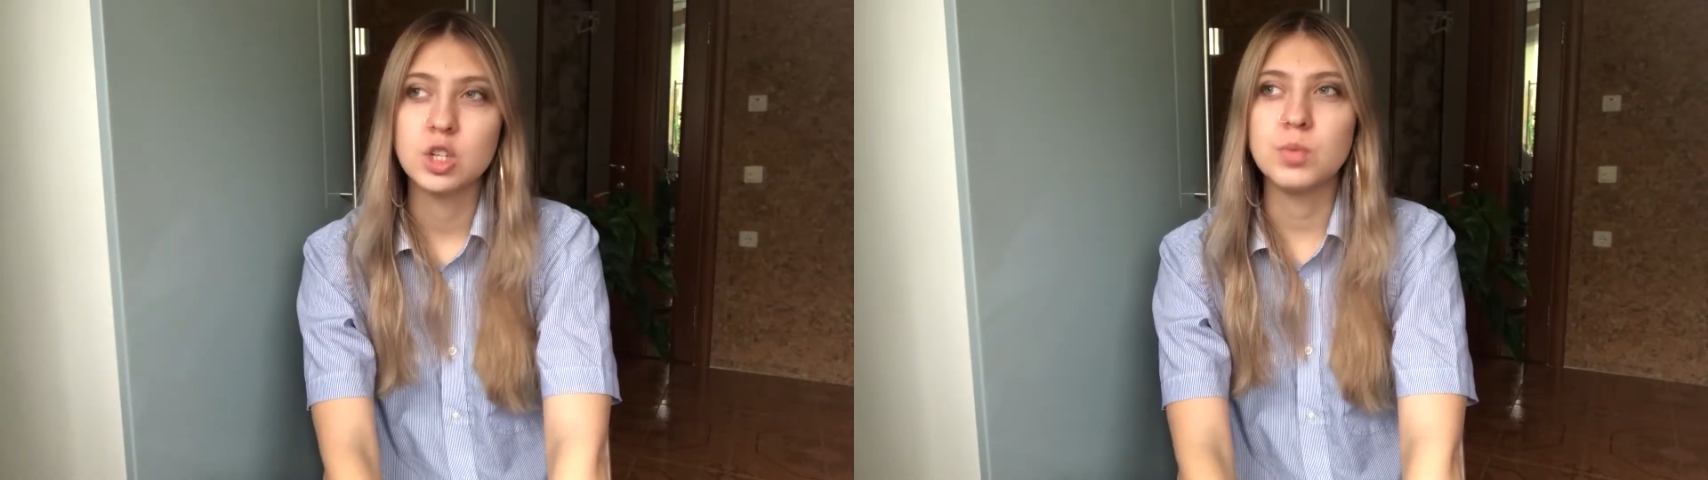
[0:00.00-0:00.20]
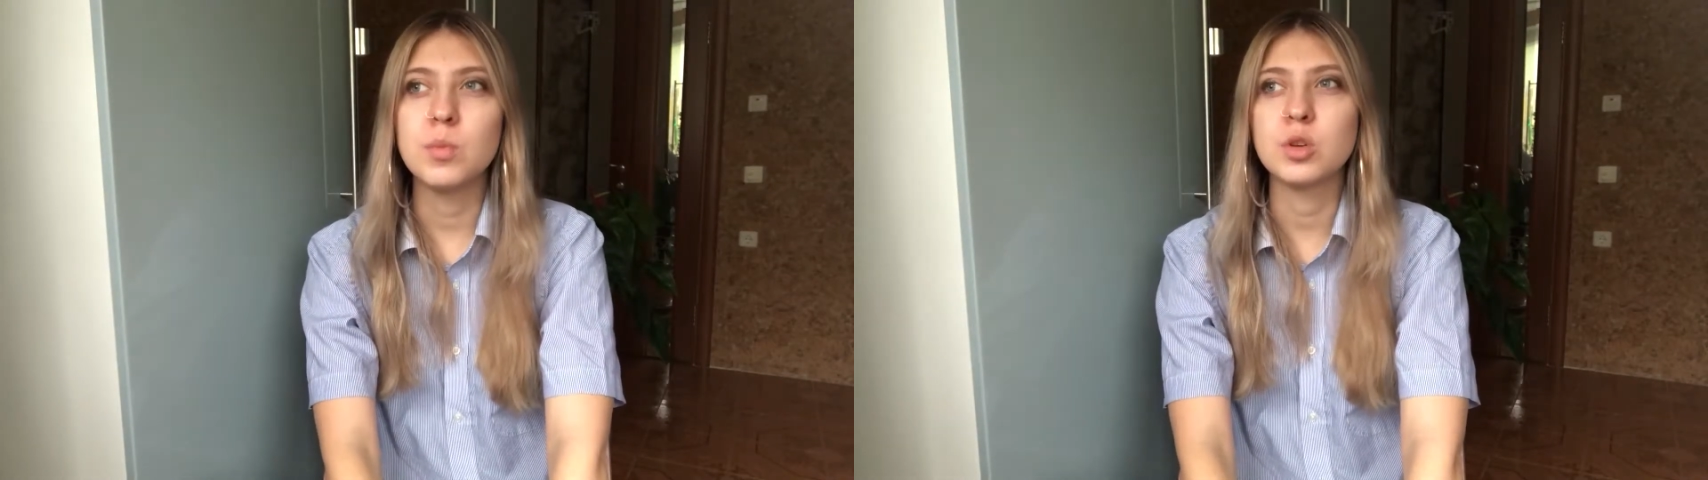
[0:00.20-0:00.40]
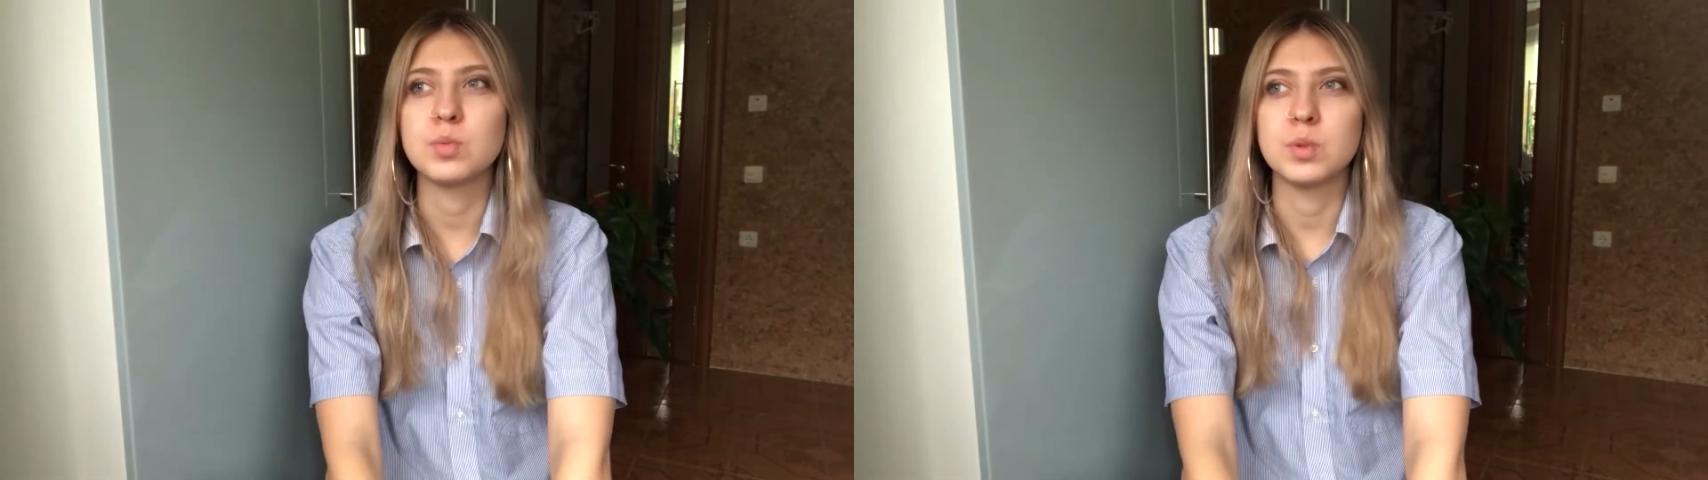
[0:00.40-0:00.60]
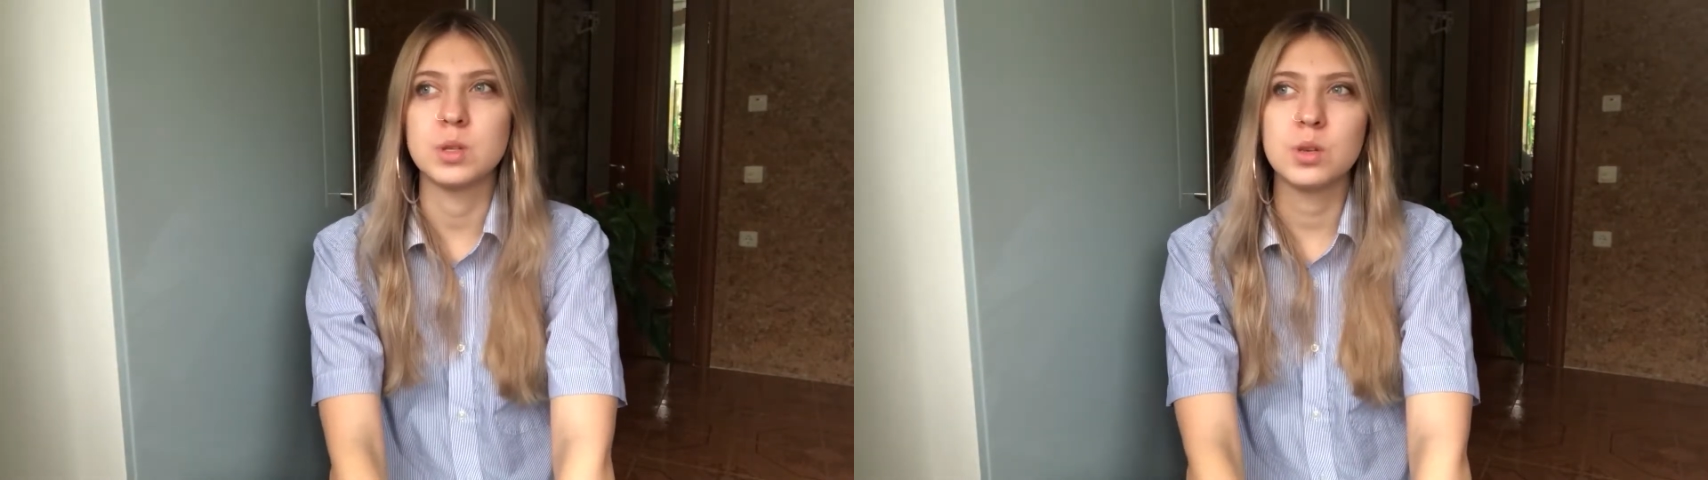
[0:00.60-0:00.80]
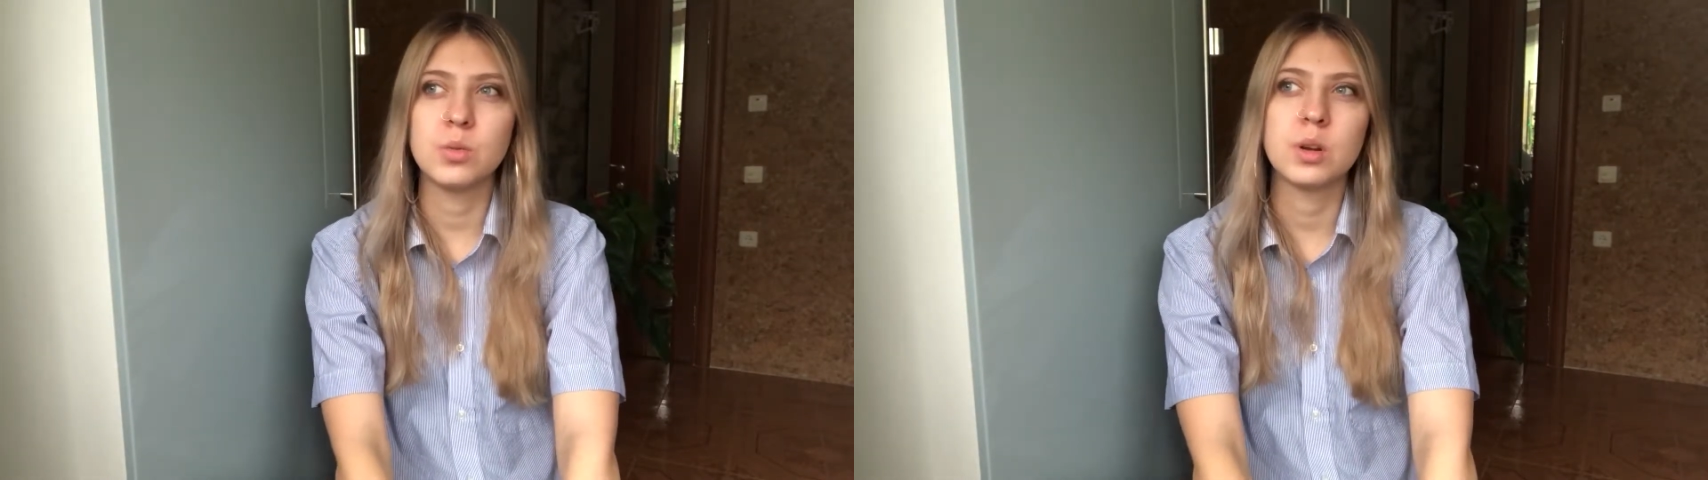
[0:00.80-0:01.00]
To be more
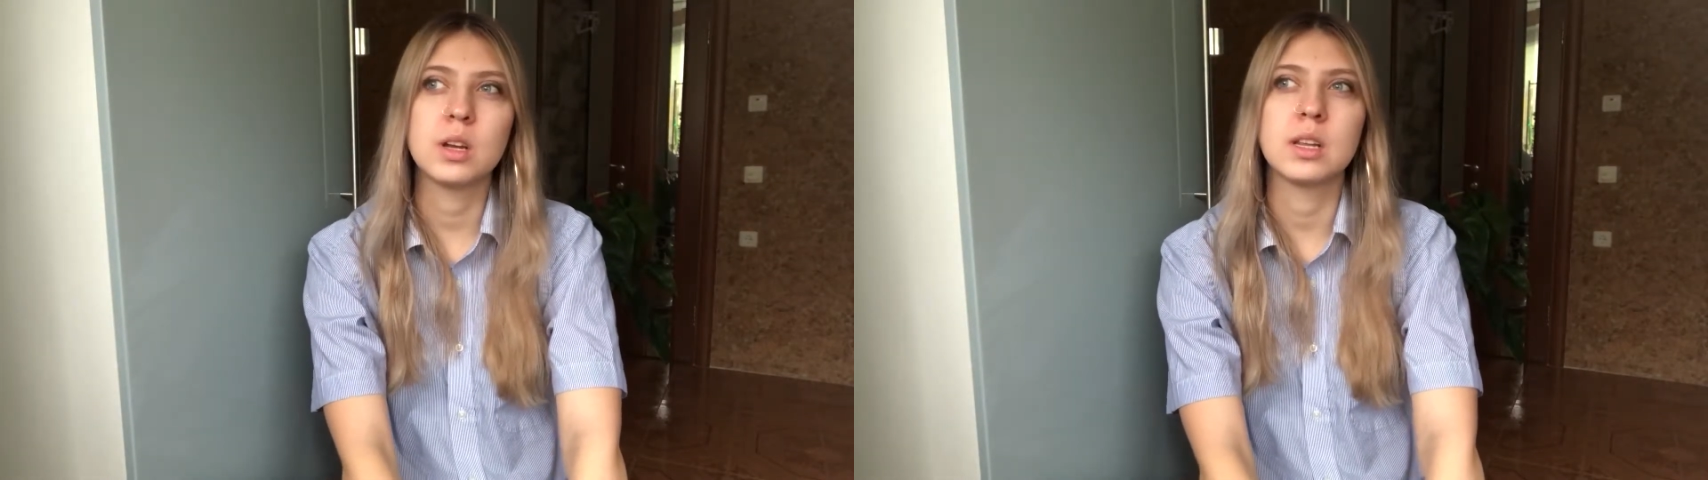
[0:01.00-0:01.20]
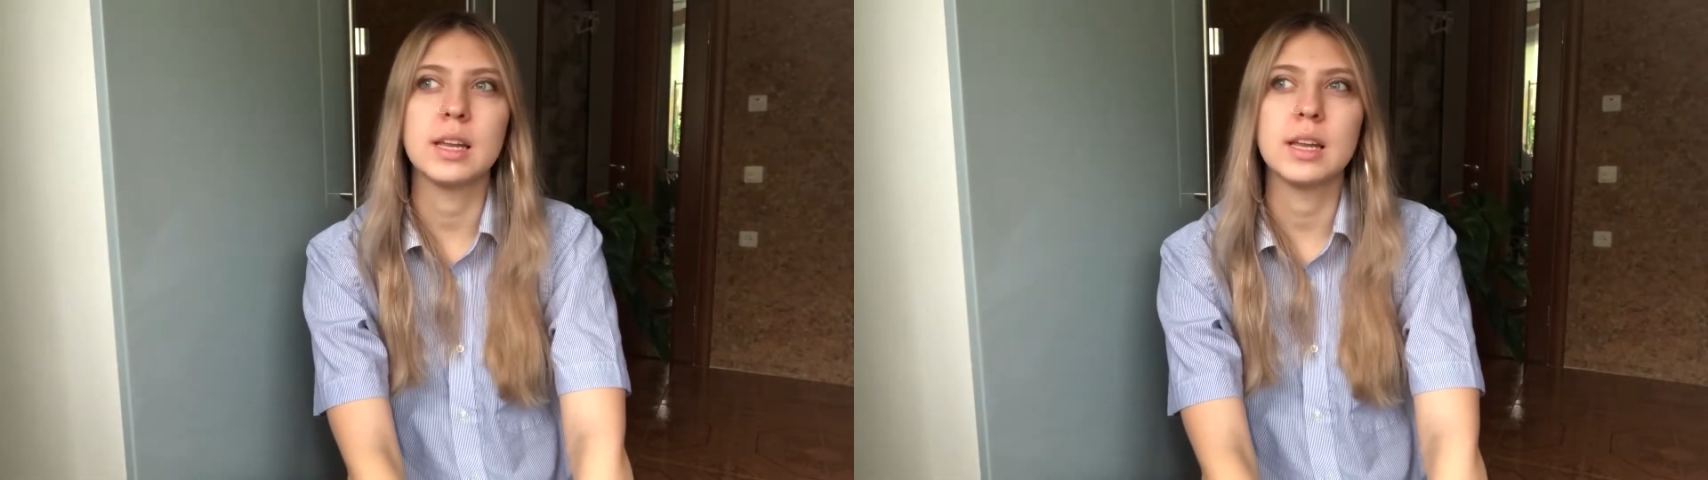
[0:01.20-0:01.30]
specific,